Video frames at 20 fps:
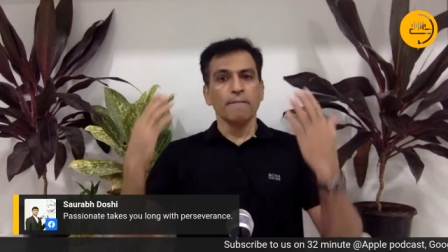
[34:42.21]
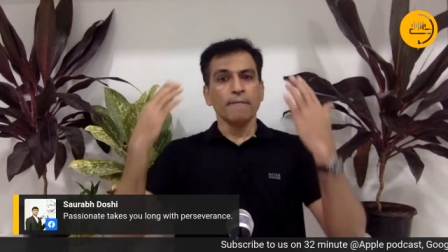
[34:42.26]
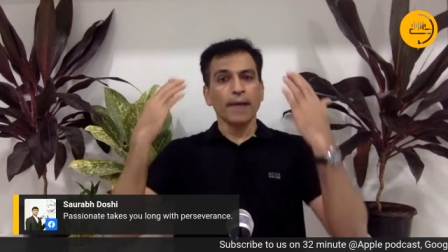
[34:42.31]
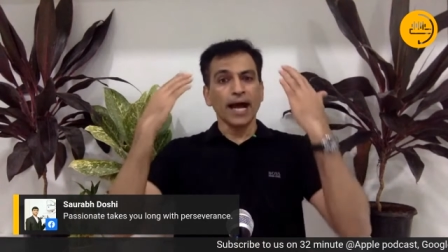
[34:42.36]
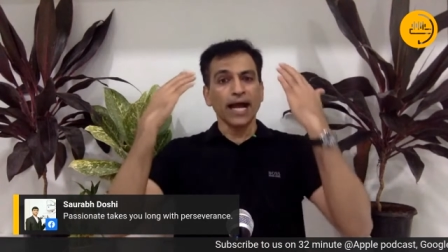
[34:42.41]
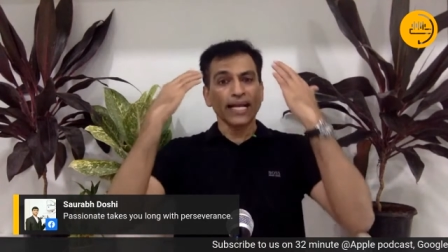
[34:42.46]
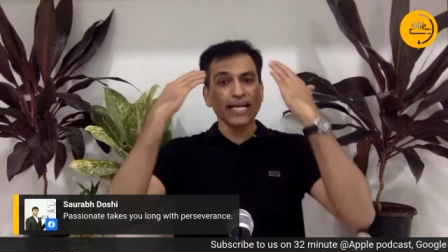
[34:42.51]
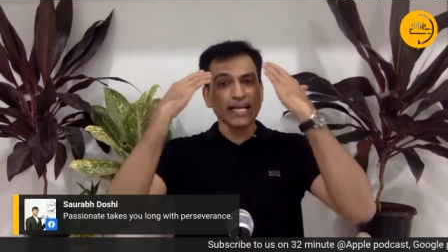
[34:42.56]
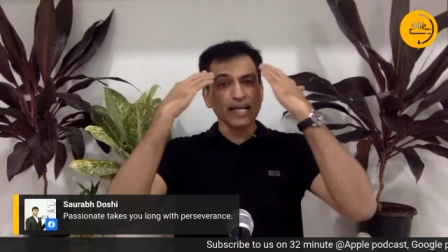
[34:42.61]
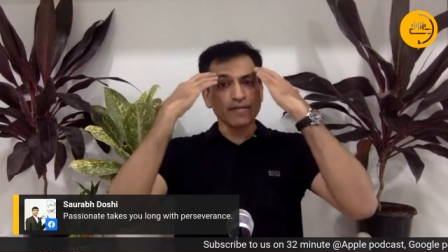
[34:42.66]

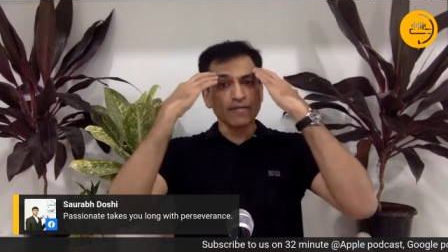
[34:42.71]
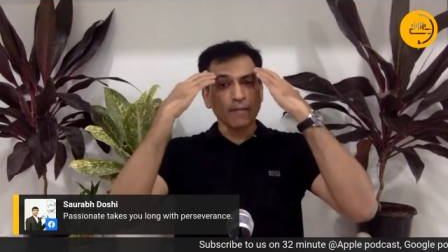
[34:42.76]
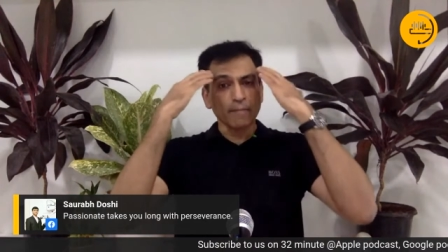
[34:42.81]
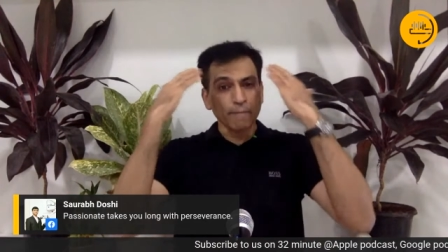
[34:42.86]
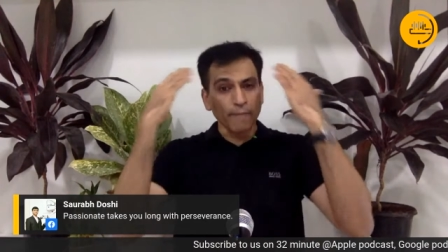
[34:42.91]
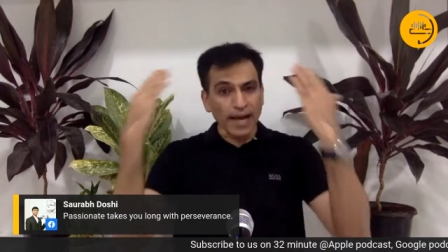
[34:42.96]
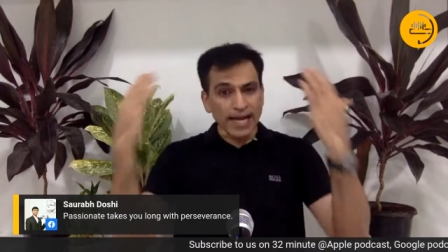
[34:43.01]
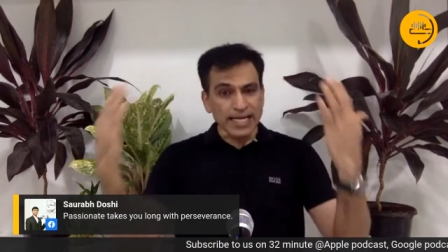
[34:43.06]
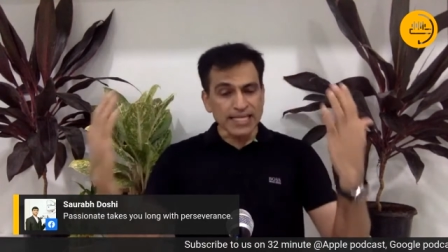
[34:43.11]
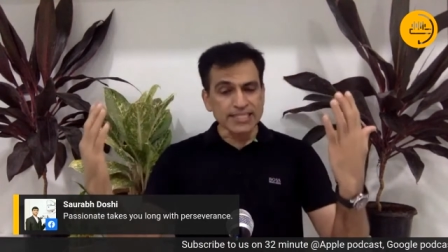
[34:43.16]
I didn't have a
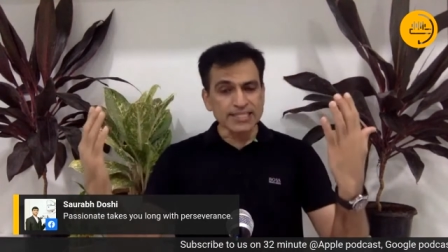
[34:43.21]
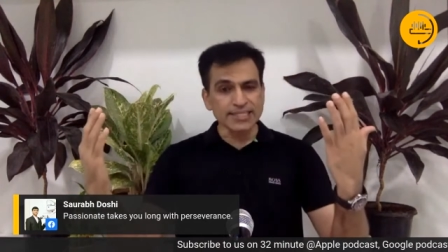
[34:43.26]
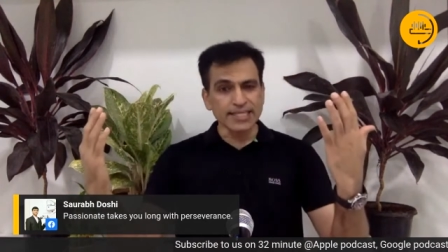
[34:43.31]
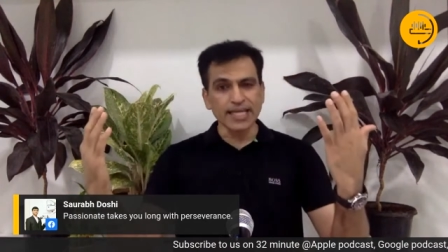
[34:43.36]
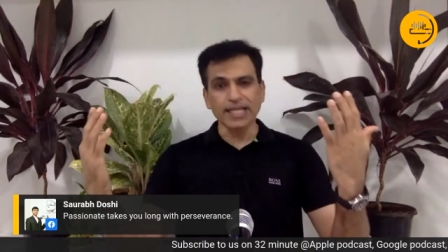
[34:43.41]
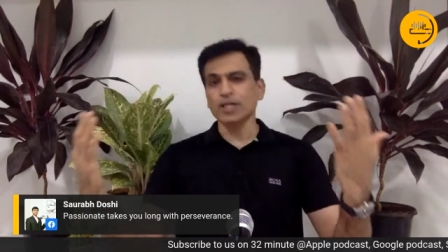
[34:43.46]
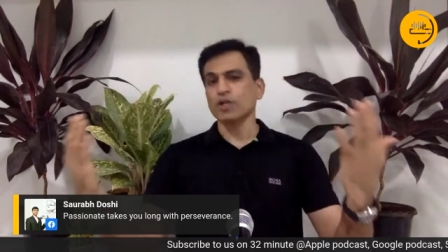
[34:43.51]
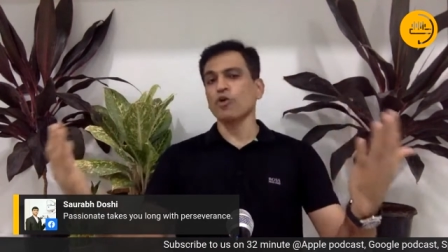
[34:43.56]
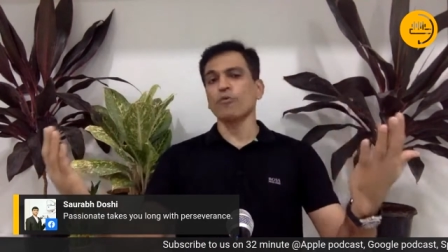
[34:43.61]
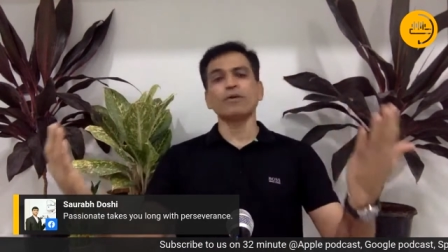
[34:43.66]

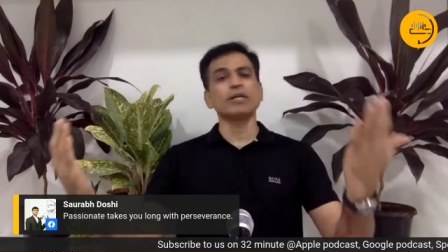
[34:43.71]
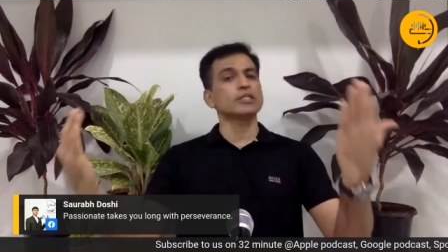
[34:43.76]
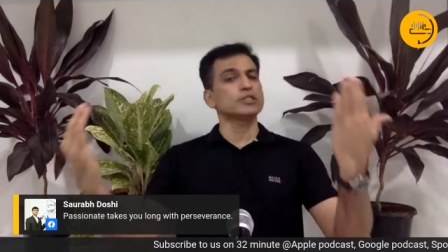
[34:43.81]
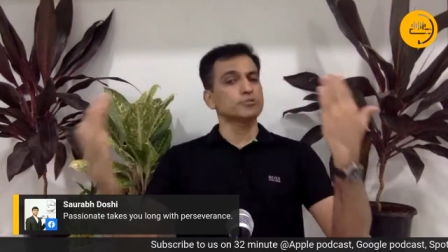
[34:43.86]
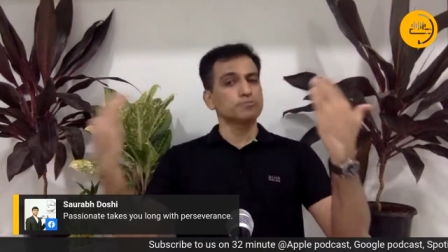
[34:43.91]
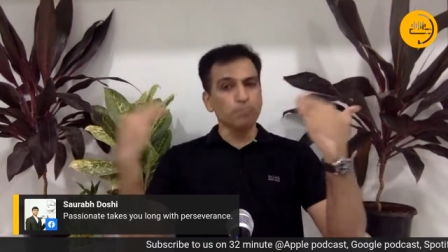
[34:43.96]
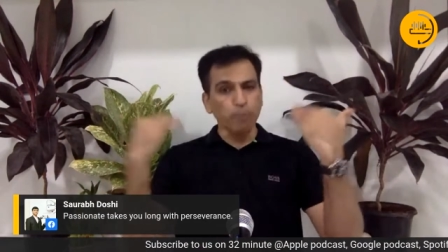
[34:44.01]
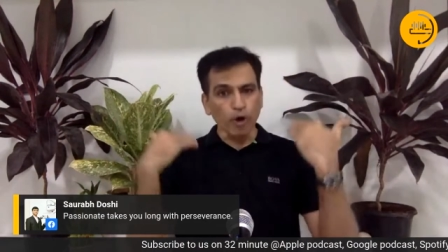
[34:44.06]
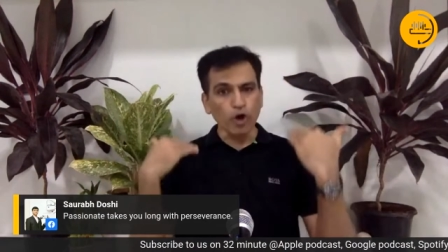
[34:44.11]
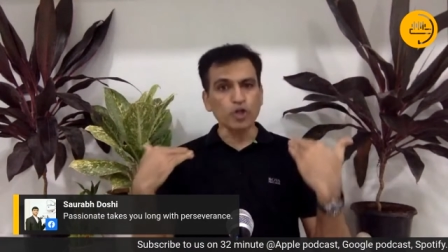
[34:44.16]
mindset. Nobody
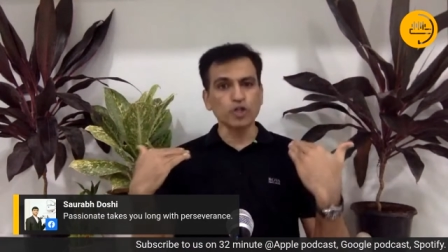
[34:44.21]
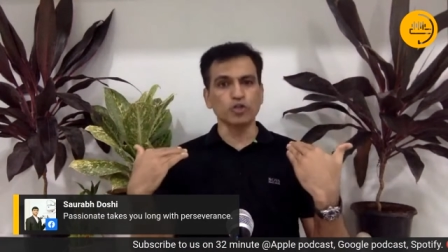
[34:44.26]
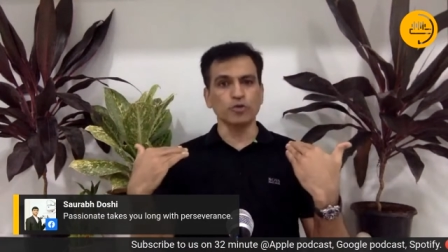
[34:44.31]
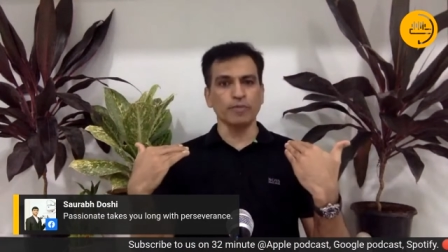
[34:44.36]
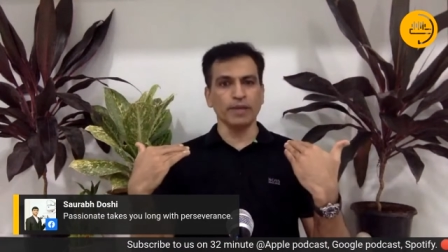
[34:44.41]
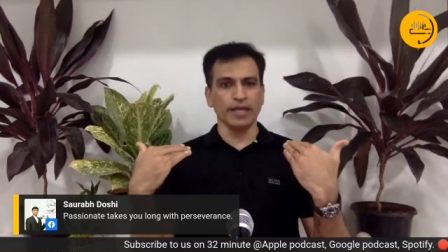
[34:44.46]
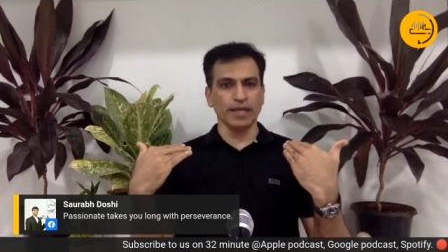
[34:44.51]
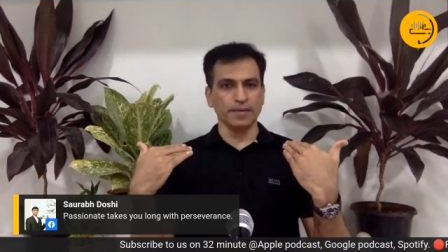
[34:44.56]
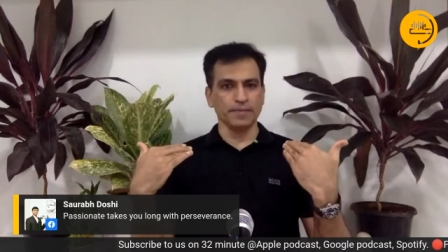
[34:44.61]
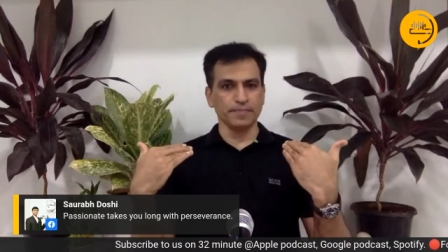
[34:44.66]
spoke to me.